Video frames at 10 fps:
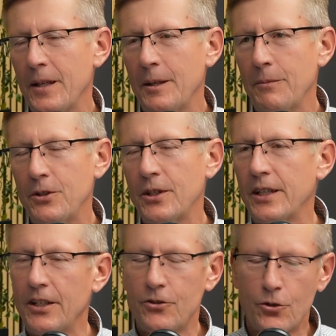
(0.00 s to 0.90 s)
But you
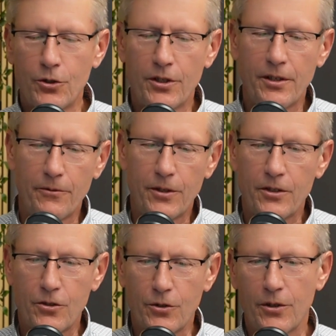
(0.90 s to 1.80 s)
can insert it
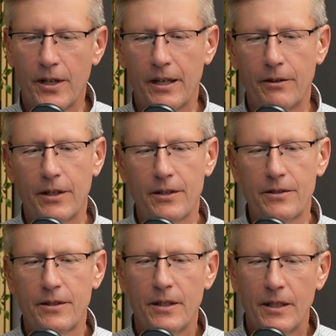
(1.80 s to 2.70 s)
in certain
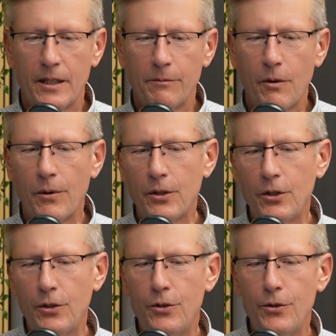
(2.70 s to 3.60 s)
areas. But what do
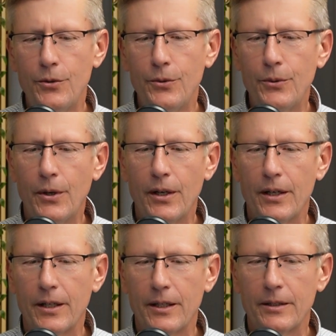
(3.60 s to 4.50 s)
you do?
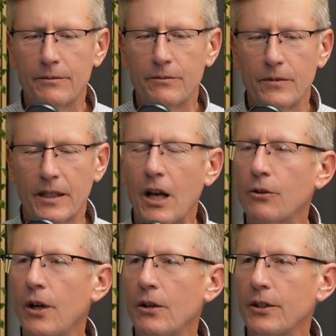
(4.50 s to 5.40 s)
Like
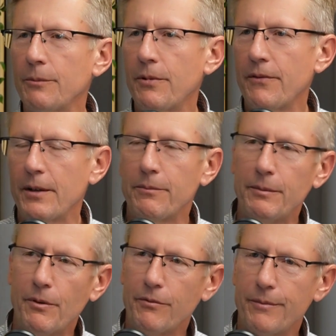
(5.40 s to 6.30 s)
how can you prevent
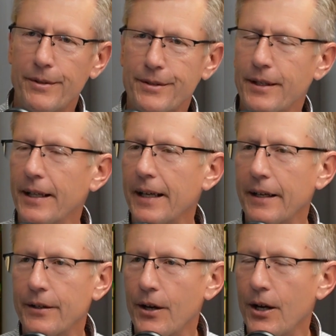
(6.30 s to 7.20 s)
people from just
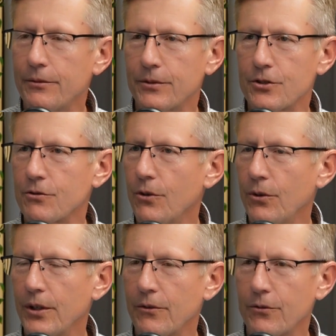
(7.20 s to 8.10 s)
clicking it off or
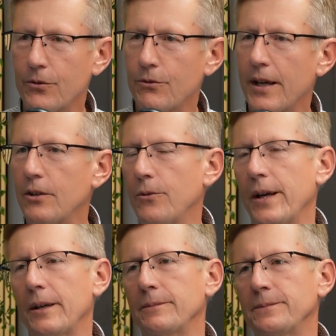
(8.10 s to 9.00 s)
scrolling through right away?